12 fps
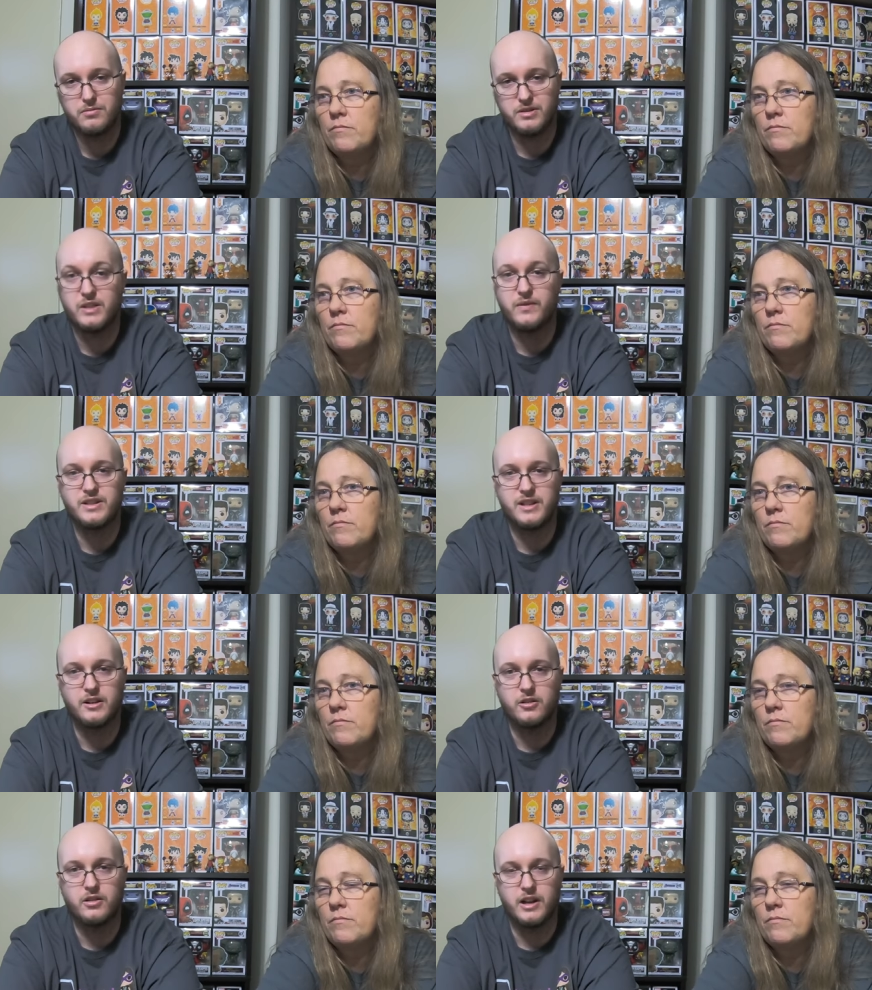Speaker 1: Pacific
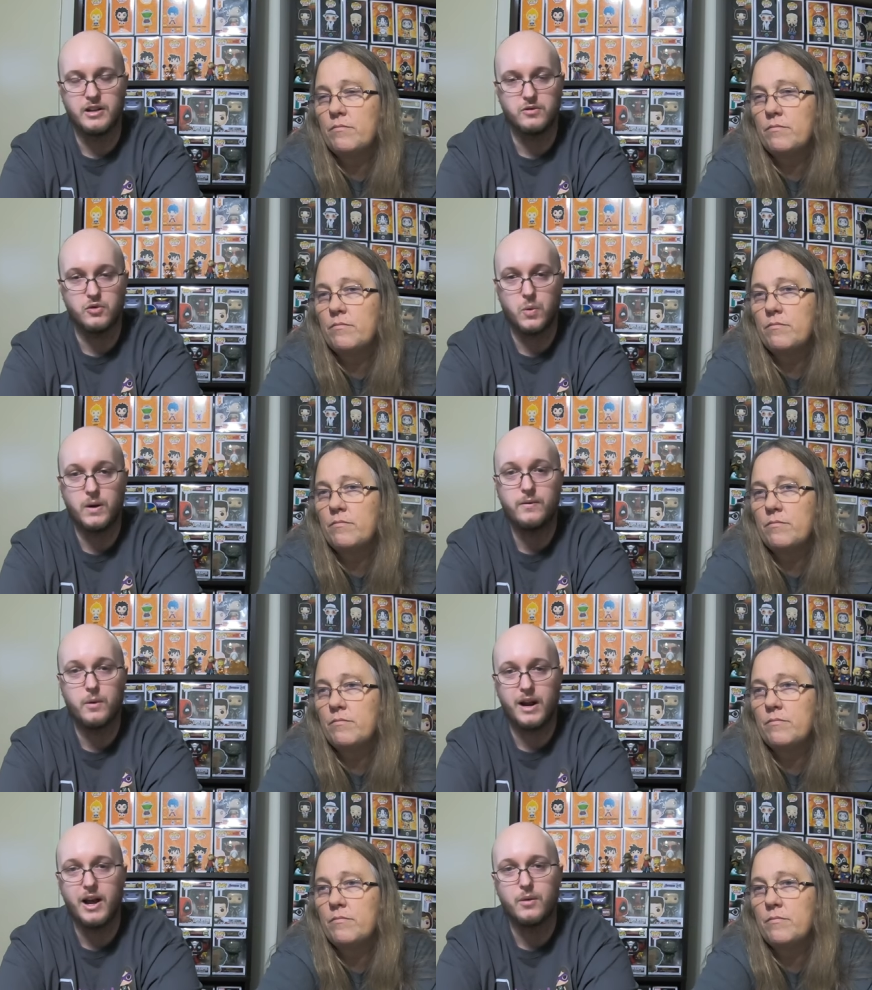Standard Time. So
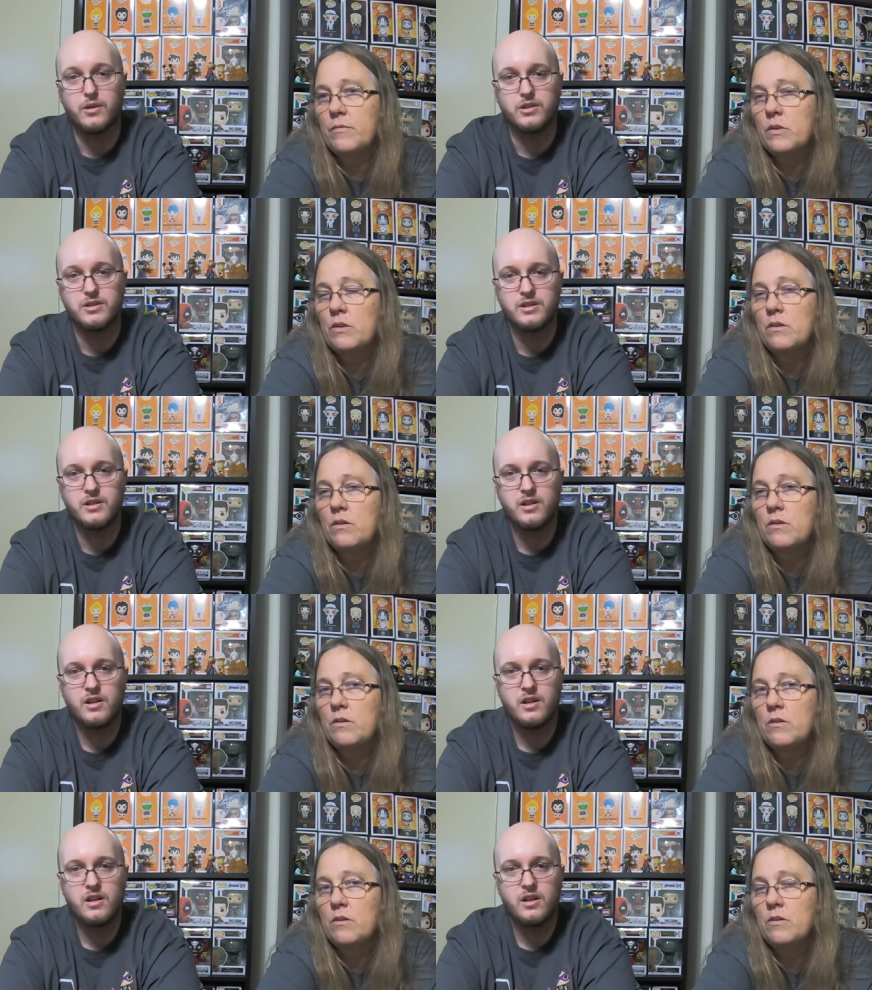24 hours,
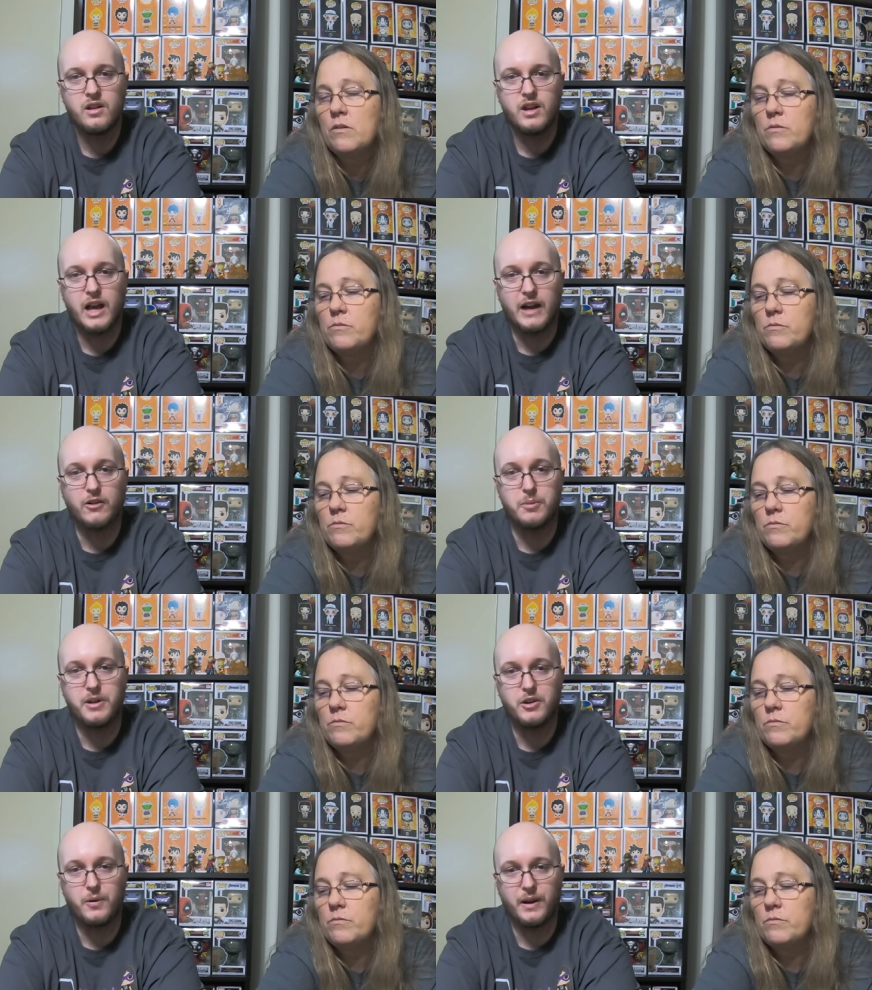I will
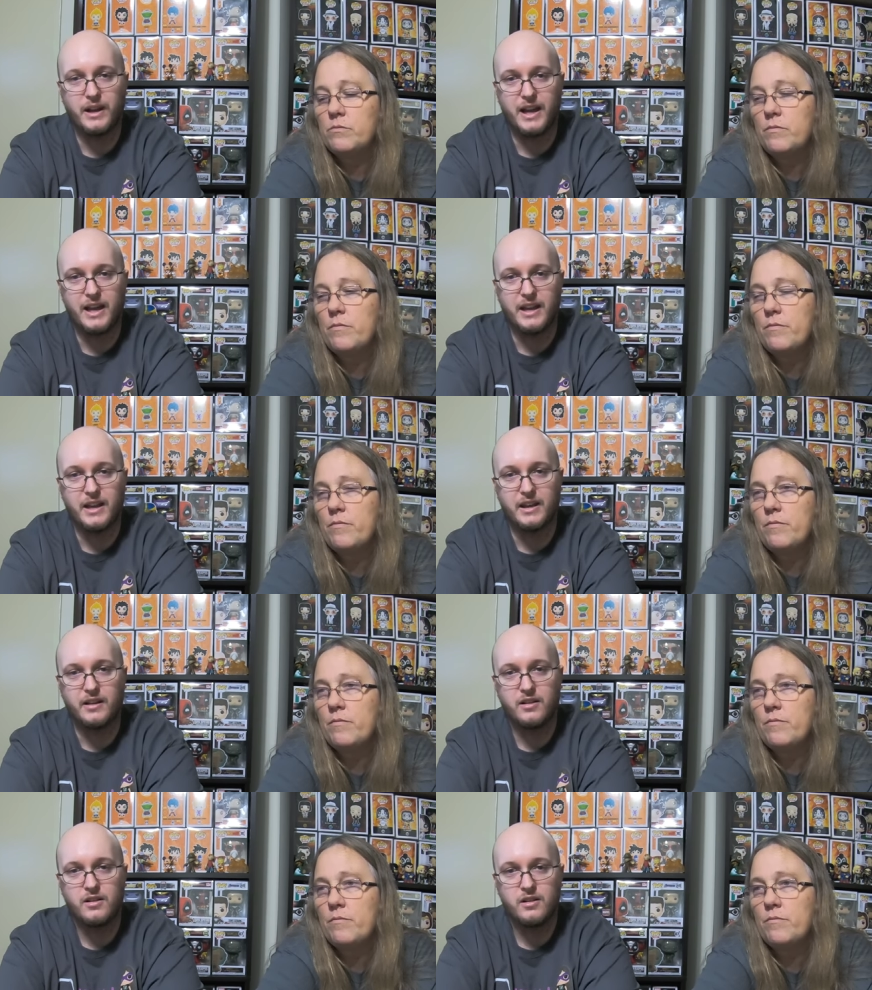be doing
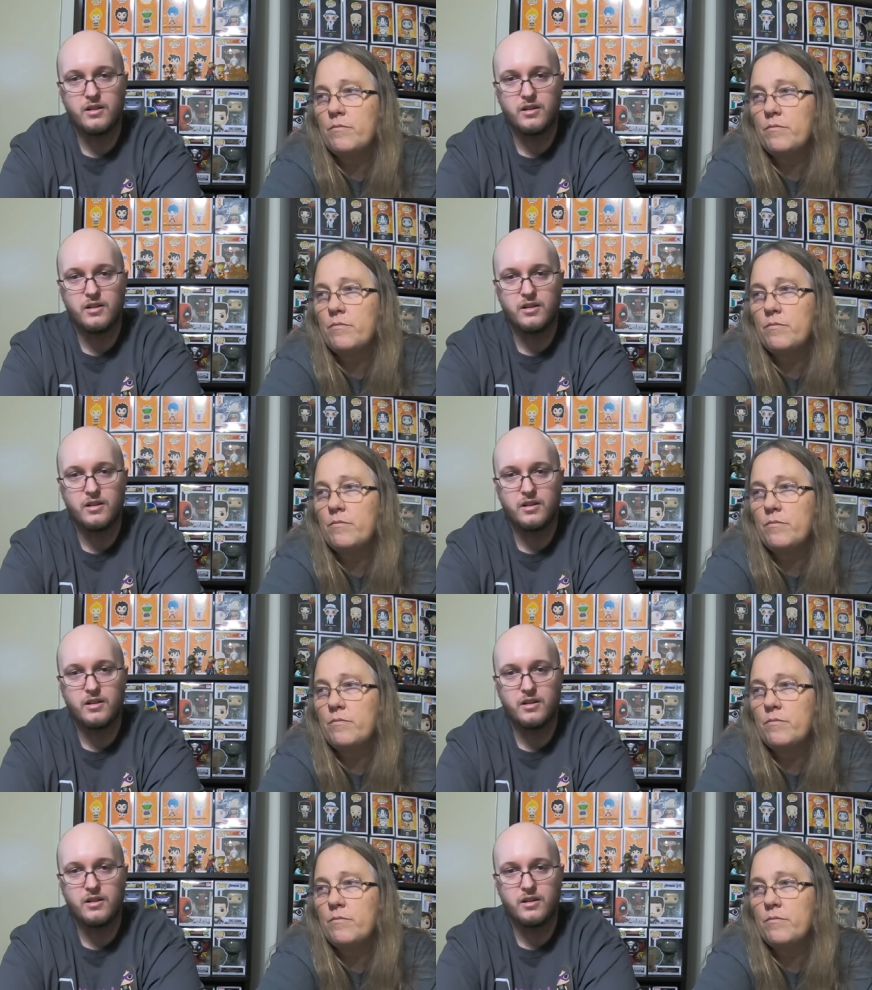a